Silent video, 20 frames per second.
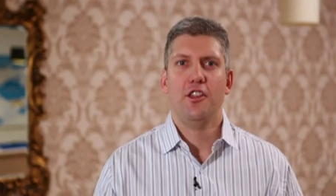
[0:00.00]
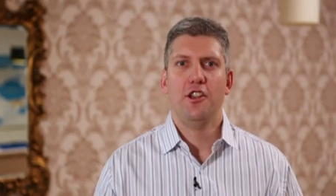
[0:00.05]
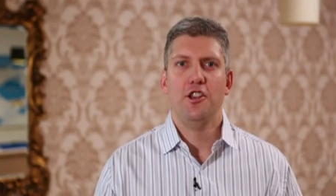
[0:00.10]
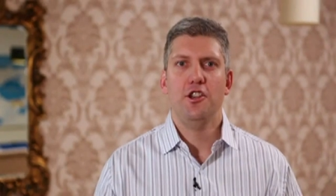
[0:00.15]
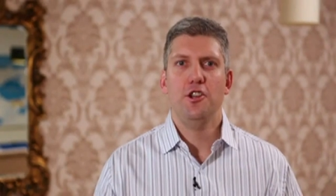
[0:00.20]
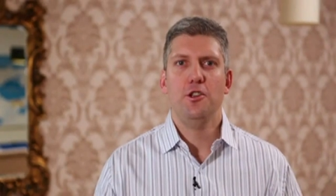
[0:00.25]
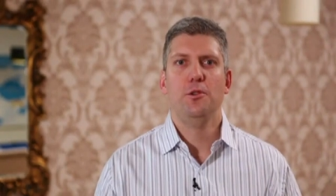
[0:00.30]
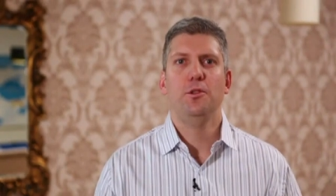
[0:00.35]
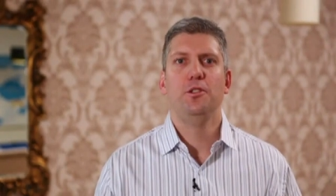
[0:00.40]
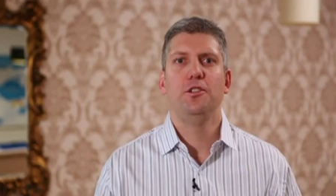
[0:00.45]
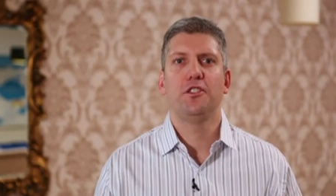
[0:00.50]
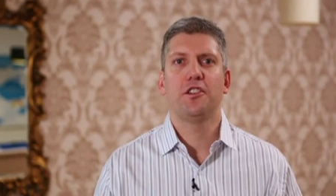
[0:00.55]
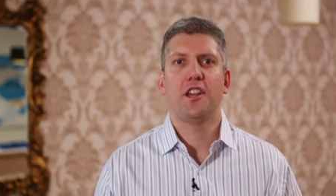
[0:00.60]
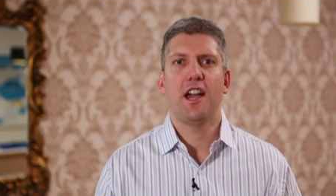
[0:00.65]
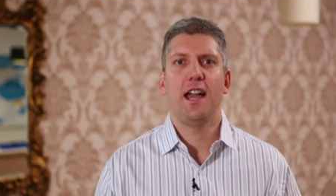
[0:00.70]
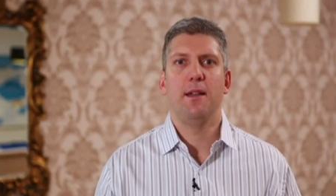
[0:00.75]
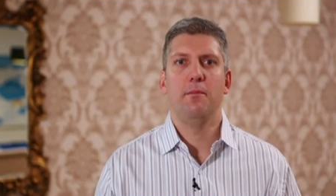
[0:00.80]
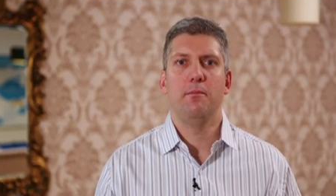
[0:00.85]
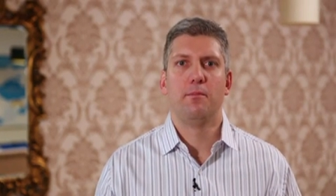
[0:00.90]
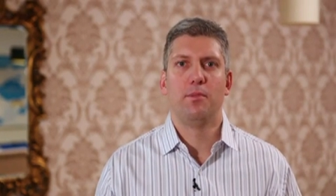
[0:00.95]
The new
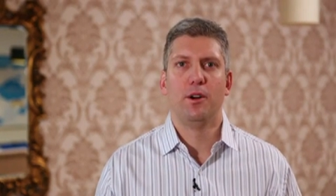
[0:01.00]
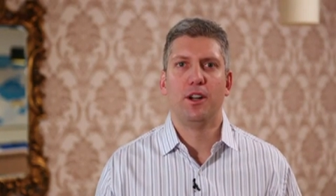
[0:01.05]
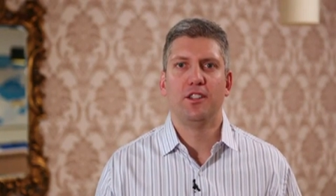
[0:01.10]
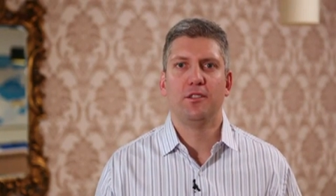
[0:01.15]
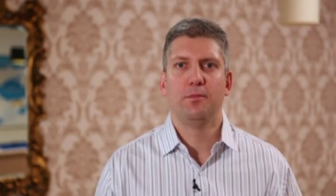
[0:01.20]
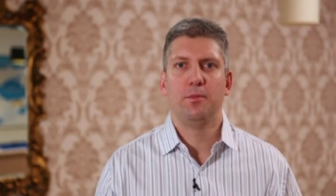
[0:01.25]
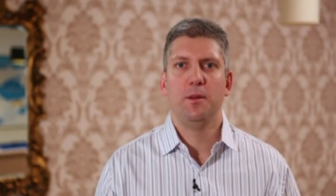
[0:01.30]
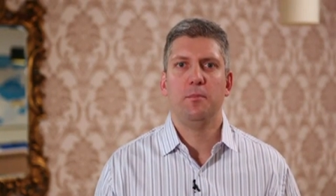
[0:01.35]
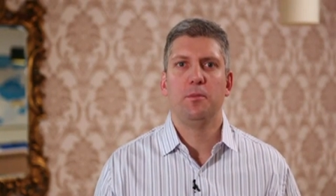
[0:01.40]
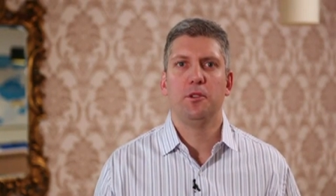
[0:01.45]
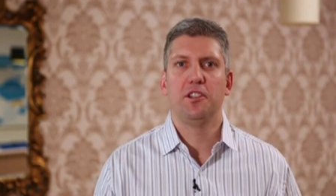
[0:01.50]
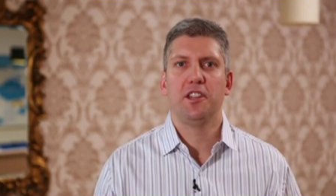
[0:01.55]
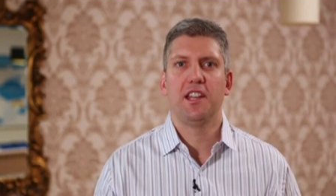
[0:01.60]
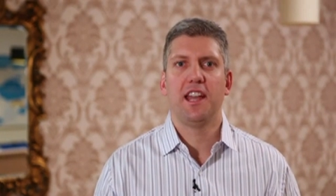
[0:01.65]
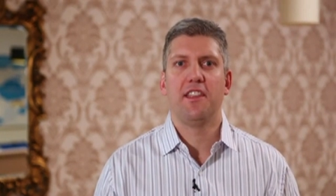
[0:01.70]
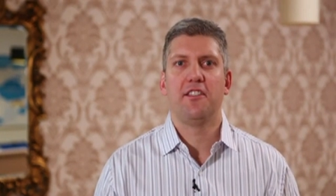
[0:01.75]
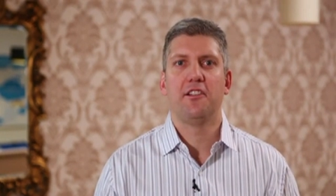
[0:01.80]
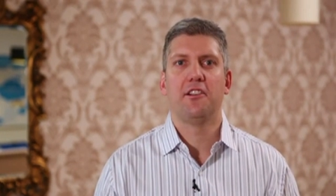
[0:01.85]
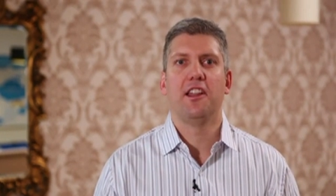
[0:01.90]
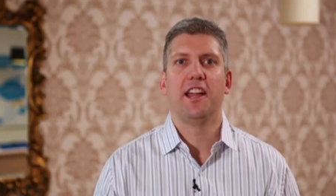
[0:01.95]
Skype brings people
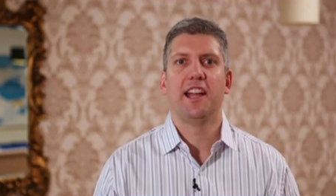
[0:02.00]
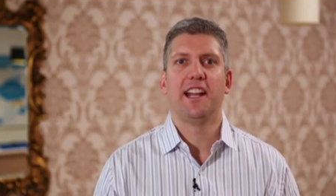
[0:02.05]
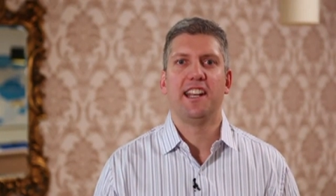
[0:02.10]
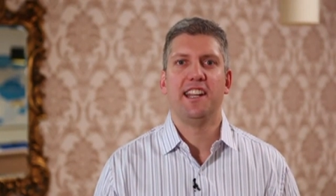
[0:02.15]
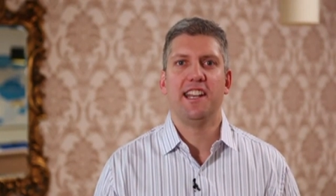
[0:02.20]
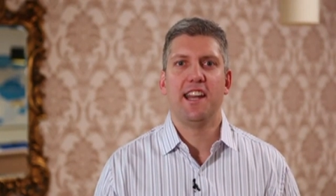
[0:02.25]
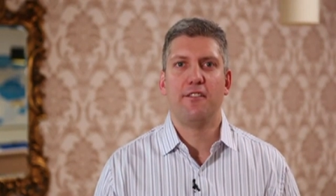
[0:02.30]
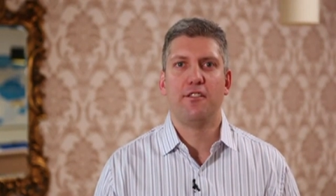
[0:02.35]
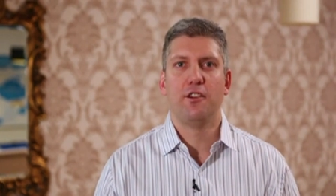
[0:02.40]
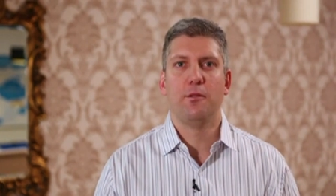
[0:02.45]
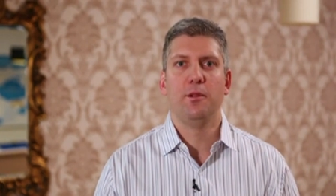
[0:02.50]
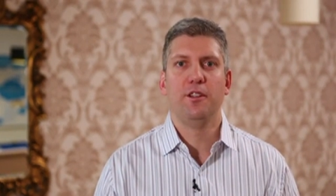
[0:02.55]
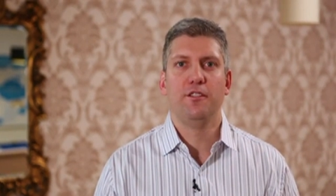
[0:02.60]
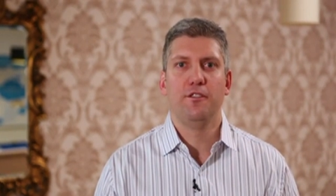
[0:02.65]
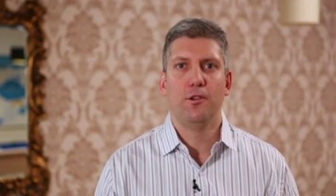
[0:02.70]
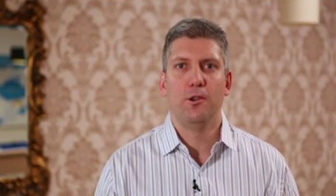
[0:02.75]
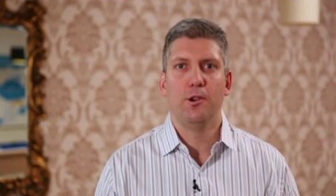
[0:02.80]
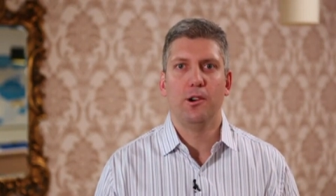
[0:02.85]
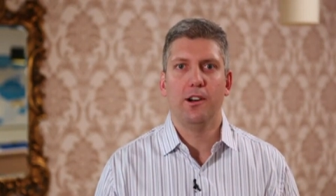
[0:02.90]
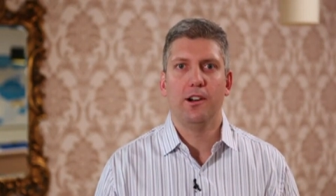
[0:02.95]
together like never
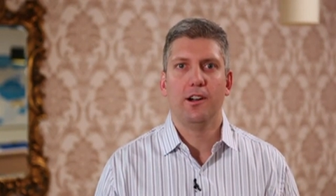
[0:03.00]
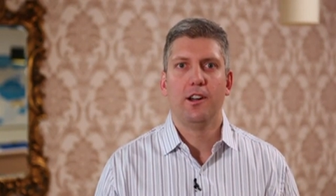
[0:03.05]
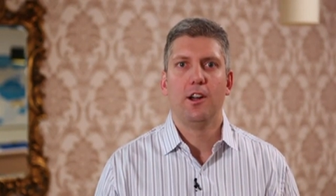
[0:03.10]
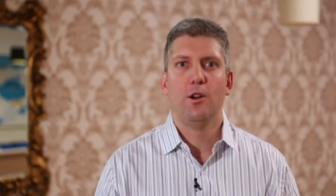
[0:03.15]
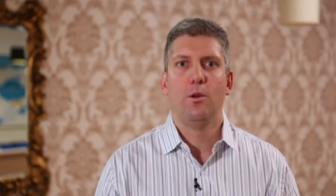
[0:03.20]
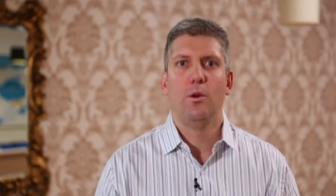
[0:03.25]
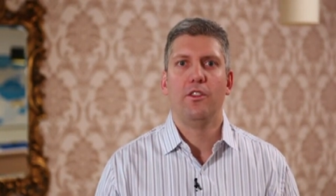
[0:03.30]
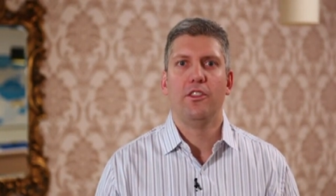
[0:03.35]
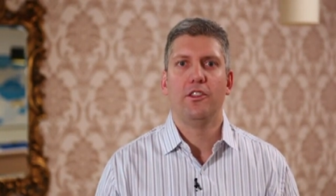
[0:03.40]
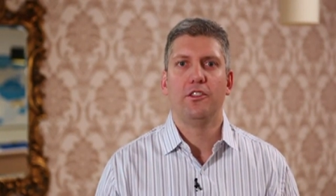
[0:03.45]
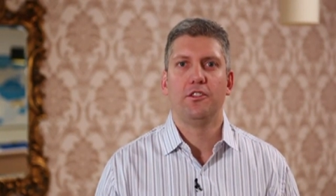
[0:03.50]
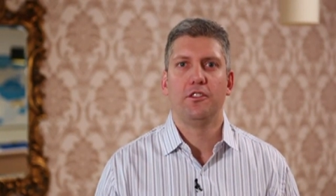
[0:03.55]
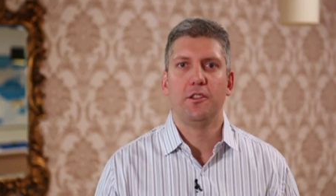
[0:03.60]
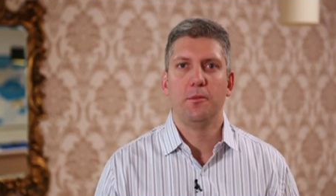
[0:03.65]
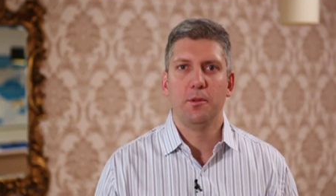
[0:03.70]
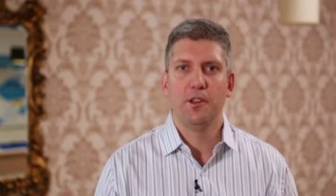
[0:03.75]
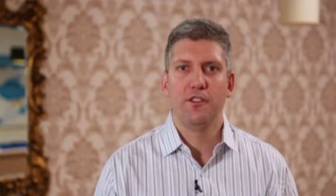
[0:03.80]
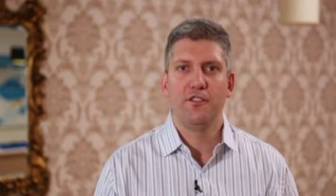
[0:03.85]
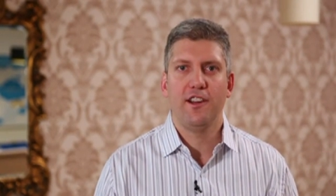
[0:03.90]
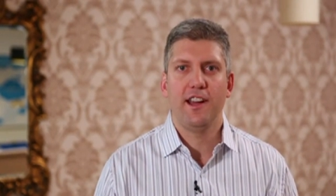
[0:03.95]
before with a
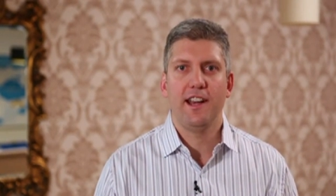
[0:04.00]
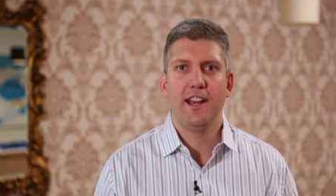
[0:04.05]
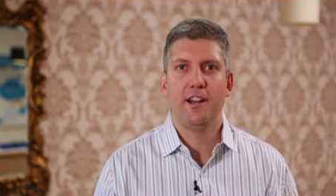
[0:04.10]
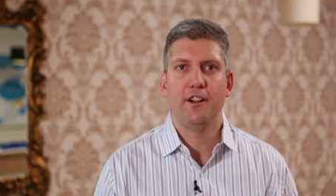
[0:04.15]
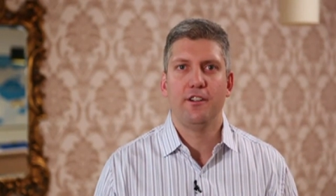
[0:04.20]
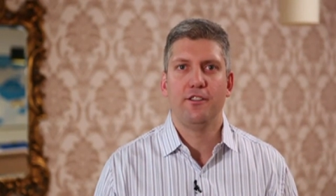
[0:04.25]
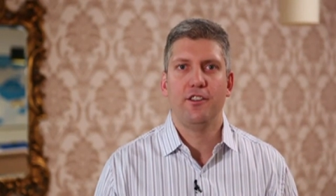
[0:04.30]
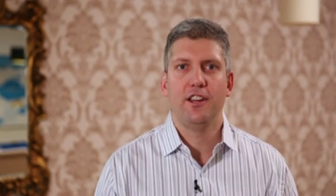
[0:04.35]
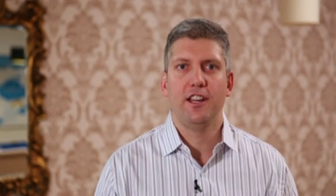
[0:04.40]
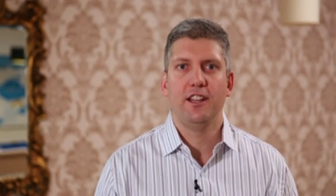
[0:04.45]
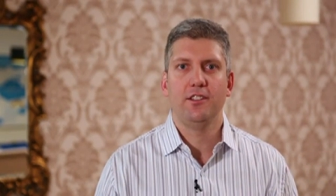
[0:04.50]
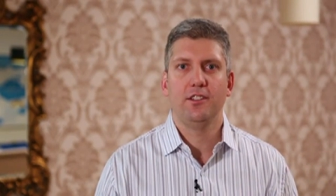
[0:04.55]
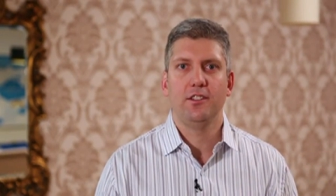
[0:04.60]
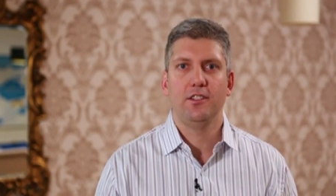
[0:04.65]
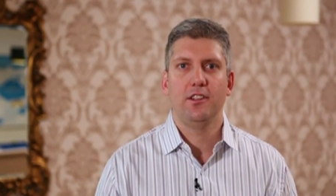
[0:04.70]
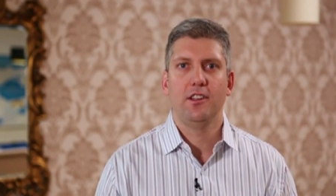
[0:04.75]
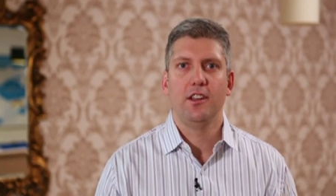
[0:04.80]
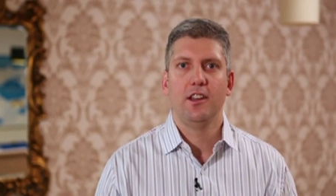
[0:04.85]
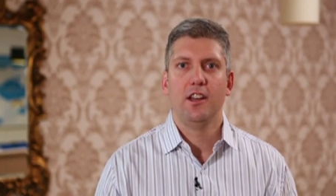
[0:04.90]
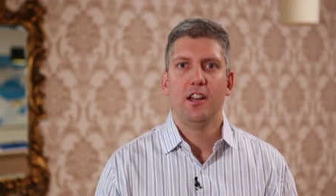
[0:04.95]
simplified
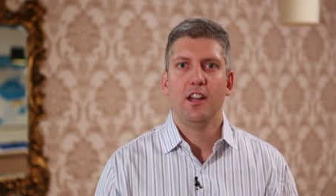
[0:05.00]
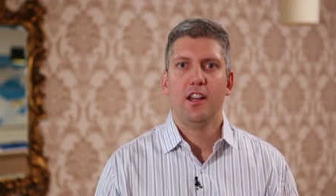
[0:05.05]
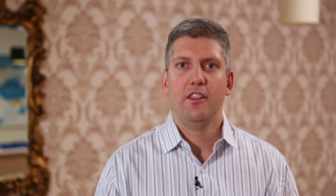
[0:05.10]
interface,